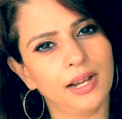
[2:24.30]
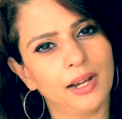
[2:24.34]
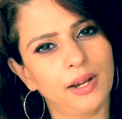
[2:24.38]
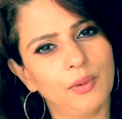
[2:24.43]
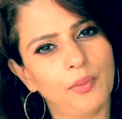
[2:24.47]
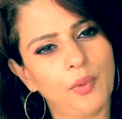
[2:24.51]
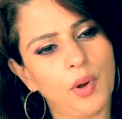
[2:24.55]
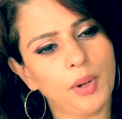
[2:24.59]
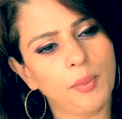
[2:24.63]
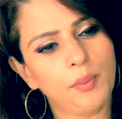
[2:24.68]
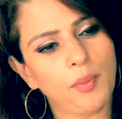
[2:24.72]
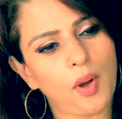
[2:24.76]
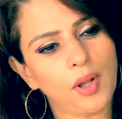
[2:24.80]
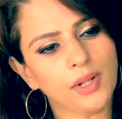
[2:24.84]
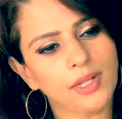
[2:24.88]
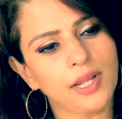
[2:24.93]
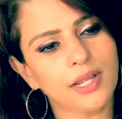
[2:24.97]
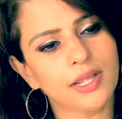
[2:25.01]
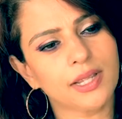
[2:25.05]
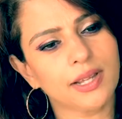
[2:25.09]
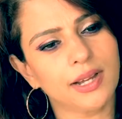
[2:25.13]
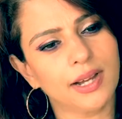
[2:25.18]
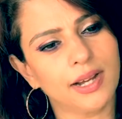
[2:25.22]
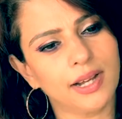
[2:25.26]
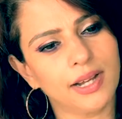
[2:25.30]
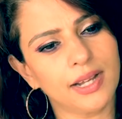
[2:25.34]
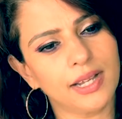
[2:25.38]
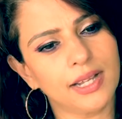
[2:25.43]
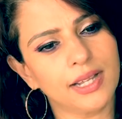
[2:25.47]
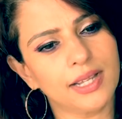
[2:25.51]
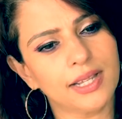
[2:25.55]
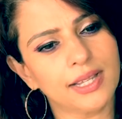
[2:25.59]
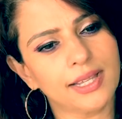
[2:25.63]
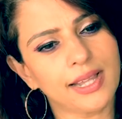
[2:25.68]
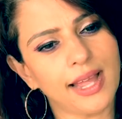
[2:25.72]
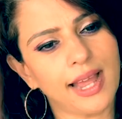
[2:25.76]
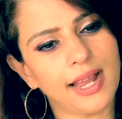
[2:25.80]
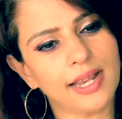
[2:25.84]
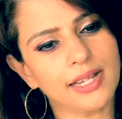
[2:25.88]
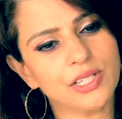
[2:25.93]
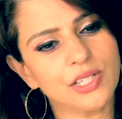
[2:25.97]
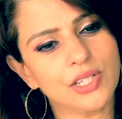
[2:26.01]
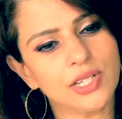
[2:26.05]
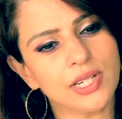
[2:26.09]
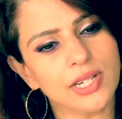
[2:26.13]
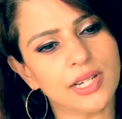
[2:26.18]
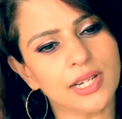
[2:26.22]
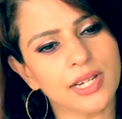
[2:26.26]
what bothers her is that
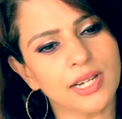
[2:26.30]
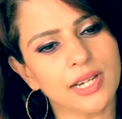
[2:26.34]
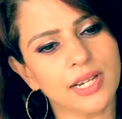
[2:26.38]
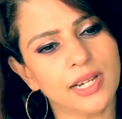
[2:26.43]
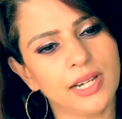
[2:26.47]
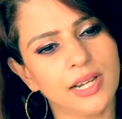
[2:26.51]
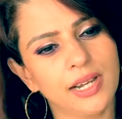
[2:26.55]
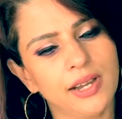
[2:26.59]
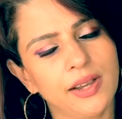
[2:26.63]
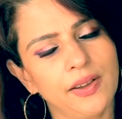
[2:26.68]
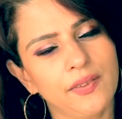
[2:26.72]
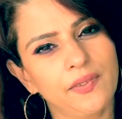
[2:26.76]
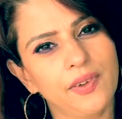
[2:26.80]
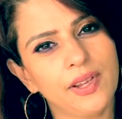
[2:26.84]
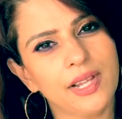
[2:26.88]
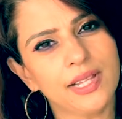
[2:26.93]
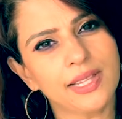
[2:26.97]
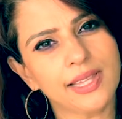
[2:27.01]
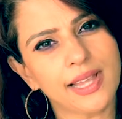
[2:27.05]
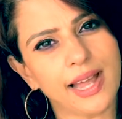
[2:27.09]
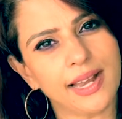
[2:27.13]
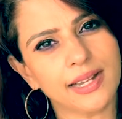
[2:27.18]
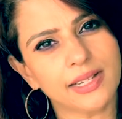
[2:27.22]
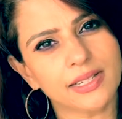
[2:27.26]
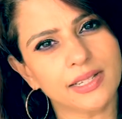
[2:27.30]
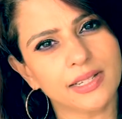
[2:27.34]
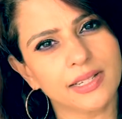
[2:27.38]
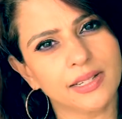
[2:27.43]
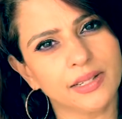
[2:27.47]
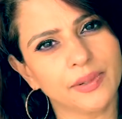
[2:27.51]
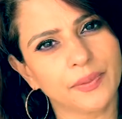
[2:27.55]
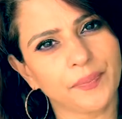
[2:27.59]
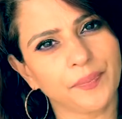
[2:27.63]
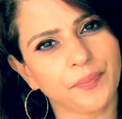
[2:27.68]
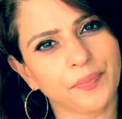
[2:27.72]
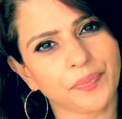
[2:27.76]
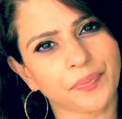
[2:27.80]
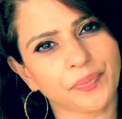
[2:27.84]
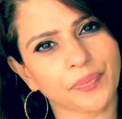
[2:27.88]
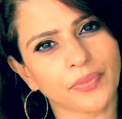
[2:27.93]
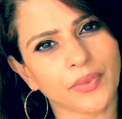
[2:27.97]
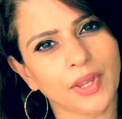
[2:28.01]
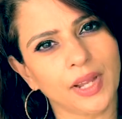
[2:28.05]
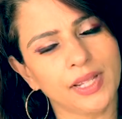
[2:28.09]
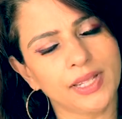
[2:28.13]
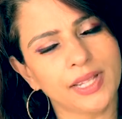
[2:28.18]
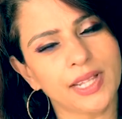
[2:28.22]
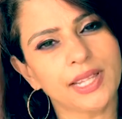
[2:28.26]
she feels that
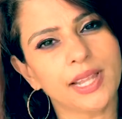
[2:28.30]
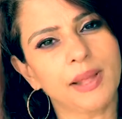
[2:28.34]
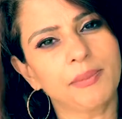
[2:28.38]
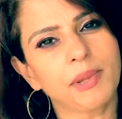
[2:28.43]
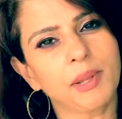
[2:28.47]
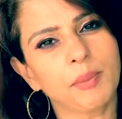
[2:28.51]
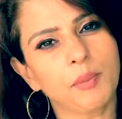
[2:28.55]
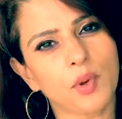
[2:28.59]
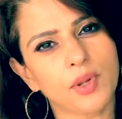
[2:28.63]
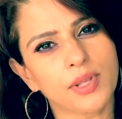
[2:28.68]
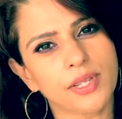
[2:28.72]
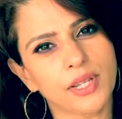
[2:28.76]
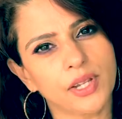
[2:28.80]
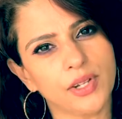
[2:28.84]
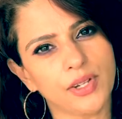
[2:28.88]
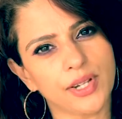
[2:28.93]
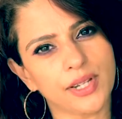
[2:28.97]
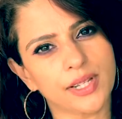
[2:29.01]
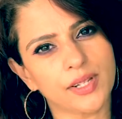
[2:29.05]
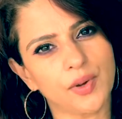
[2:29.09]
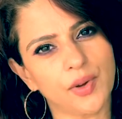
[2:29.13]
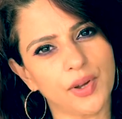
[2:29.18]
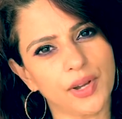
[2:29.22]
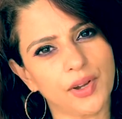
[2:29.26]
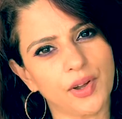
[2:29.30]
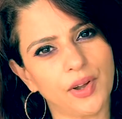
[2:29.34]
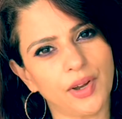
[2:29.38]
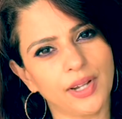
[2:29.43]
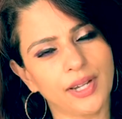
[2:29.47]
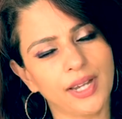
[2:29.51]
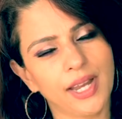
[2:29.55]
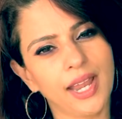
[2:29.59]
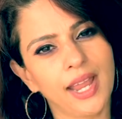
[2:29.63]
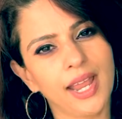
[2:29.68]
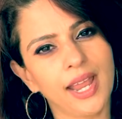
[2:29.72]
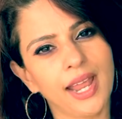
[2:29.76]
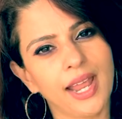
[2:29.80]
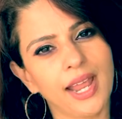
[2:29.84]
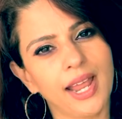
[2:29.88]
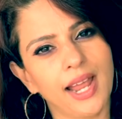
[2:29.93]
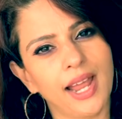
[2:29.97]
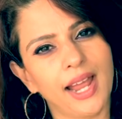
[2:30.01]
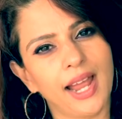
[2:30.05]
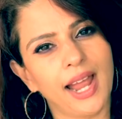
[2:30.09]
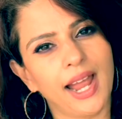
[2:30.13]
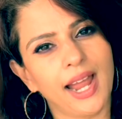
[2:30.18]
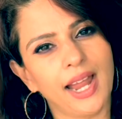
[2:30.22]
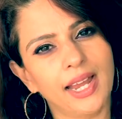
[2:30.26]
there's something more serious going on.
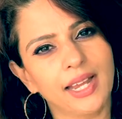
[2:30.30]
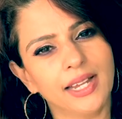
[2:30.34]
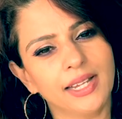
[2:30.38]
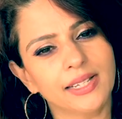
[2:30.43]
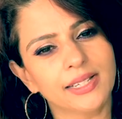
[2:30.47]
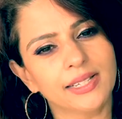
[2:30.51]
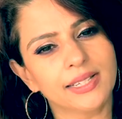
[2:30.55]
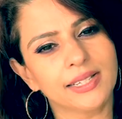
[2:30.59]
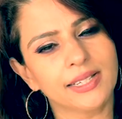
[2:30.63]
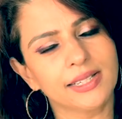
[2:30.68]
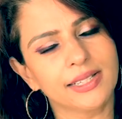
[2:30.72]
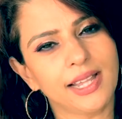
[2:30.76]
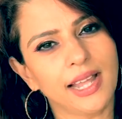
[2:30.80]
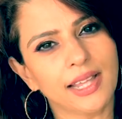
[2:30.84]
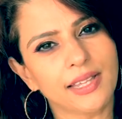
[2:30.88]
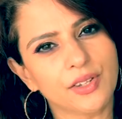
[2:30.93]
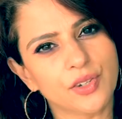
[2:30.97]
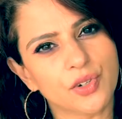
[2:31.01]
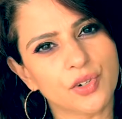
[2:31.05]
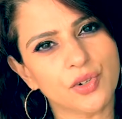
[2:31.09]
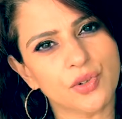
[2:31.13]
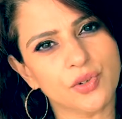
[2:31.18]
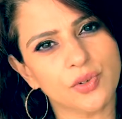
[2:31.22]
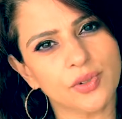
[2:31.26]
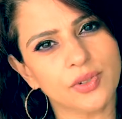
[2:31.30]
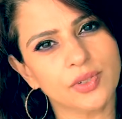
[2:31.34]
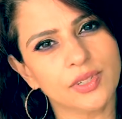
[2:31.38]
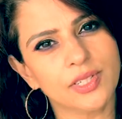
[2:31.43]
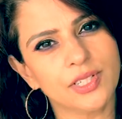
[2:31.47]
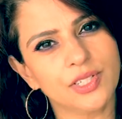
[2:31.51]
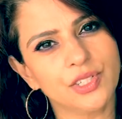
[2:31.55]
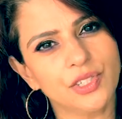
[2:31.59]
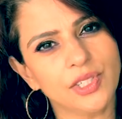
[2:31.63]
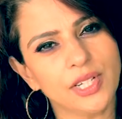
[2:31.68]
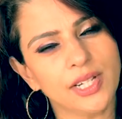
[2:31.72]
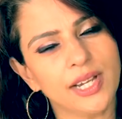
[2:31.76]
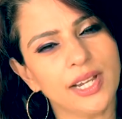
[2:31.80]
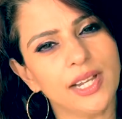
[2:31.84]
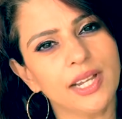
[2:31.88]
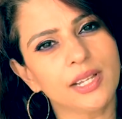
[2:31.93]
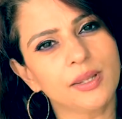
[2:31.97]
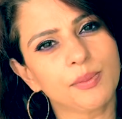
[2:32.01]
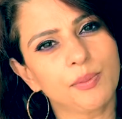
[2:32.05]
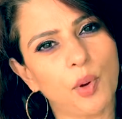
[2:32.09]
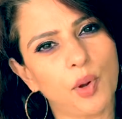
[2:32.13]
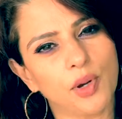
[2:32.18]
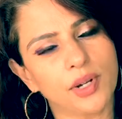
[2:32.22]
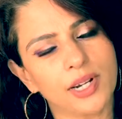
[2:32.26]
And that's true. She
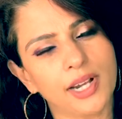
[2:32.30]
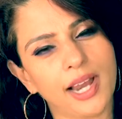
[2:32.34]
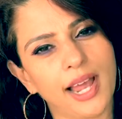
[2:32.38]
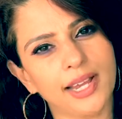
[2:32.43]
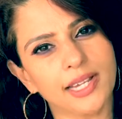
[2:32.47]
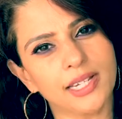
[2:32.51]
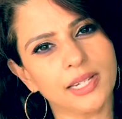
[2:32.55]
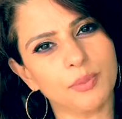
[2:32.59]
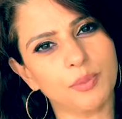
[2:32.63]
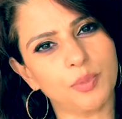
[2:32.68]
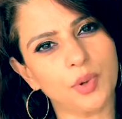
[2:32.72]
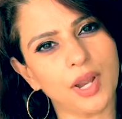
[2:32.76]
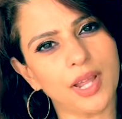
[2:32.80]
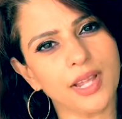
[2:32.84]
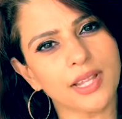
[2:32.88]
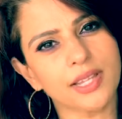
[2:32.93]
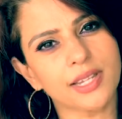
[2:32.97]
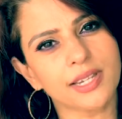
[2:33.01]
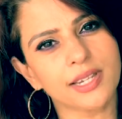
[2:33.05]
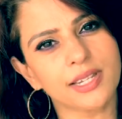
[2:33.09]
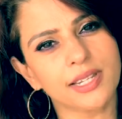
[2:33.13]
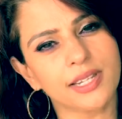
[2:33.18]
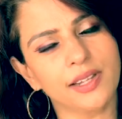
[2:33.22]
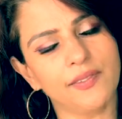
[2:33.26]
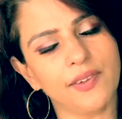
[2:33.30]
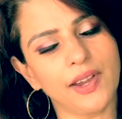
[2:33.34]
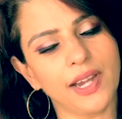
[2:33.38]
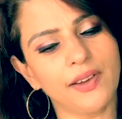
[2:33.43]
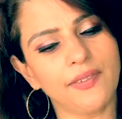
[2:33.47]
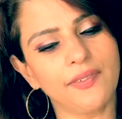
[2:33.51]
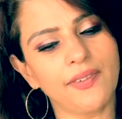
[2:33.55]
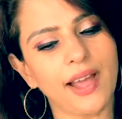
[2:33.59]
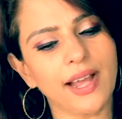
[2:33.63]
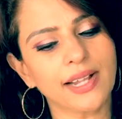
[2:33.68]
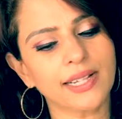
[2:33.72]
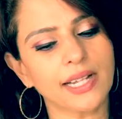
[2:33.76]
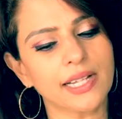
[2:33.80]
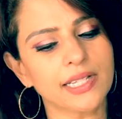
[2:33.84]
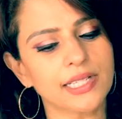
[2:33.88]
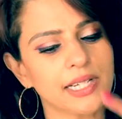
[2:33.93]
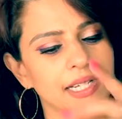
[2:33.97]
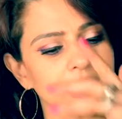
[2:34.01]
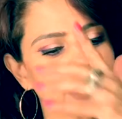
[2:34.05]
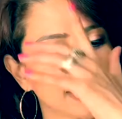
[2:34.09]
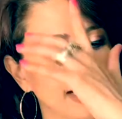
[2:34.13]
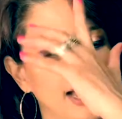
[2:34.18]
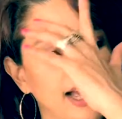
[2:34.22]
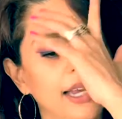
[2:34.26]
is borderline depressed. The very fact that
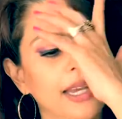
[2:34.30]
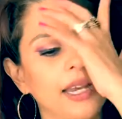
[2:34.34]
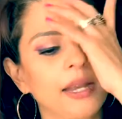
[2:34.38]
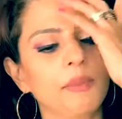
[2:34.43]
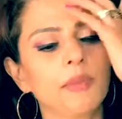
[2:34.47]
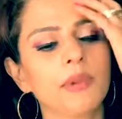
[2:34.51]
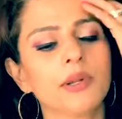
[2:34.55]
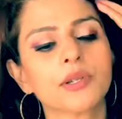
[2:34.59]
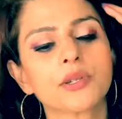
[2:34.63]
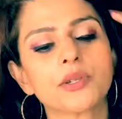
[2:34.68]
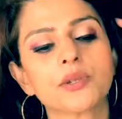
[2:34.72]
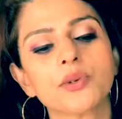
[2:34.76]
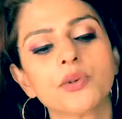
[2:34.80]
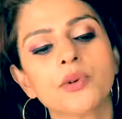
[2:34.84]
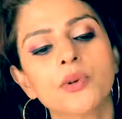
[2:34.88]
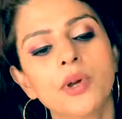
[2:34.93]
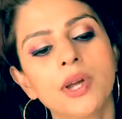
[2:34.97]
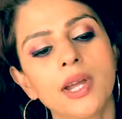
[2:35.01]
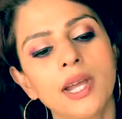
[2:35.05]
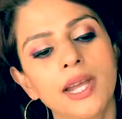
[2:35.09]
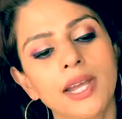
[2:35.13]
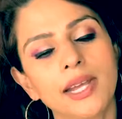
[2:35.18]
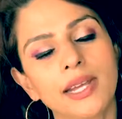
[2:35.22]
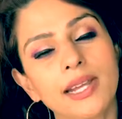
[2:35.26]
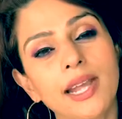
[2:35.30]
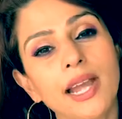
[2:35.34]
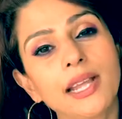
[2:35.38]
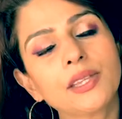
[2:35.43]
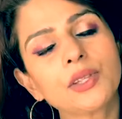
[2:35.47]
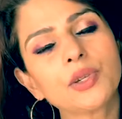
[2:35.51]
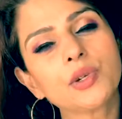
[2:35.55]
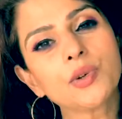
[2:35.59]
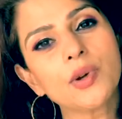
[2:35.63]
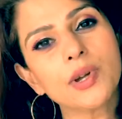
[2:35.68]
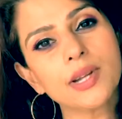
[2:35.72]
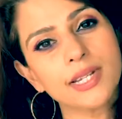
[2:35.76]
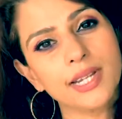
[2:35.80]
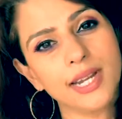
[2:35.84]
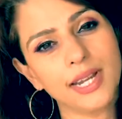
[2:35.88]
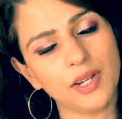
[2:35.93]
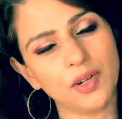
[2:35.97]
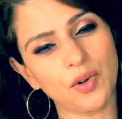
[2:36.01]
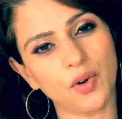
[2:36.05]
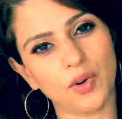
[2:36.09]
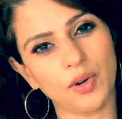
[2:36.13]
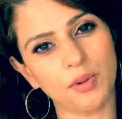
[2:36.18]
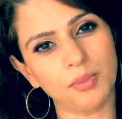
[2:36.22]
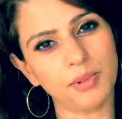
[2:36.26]
she is unable to get through a day
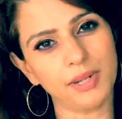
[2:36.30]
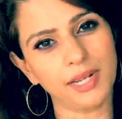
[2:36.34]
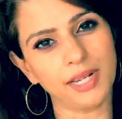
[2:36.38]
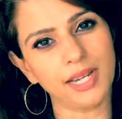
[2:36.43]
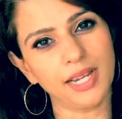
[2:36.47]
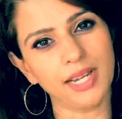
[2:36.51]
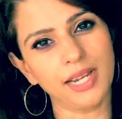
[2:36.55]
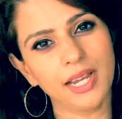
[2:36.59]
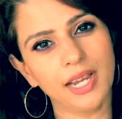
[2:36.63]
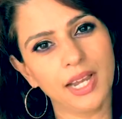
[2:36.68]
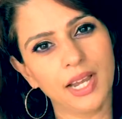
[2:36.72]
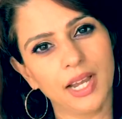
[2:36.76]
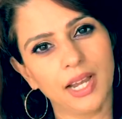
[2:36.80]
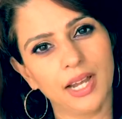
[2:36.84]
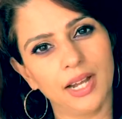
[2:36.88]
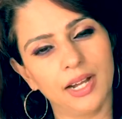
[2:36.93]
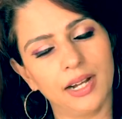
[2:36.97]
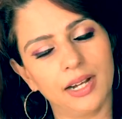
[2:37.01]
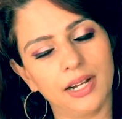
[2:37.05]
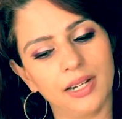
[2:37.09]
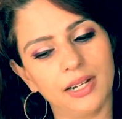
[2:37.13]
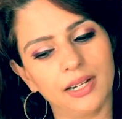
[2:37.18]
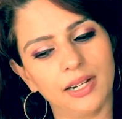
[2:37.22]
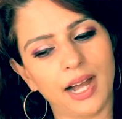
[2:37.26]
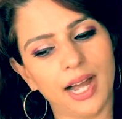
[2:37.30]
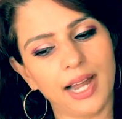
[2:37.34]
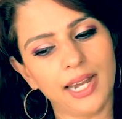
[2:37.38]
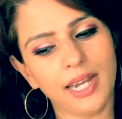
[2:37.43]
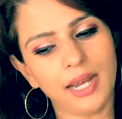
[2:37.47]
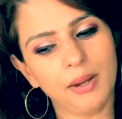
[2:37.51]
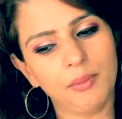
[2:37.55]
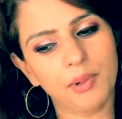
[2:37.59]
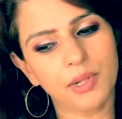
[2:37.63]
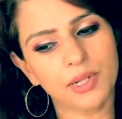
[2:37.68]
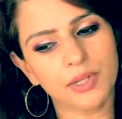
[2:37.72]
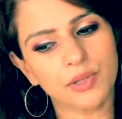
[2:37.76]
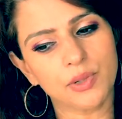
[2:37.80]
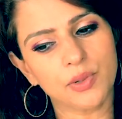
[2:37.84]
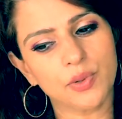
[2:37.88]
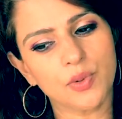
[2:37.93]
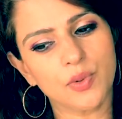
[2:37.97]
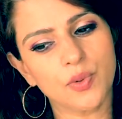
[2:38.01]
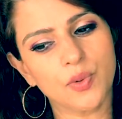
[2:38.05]
normally, unable to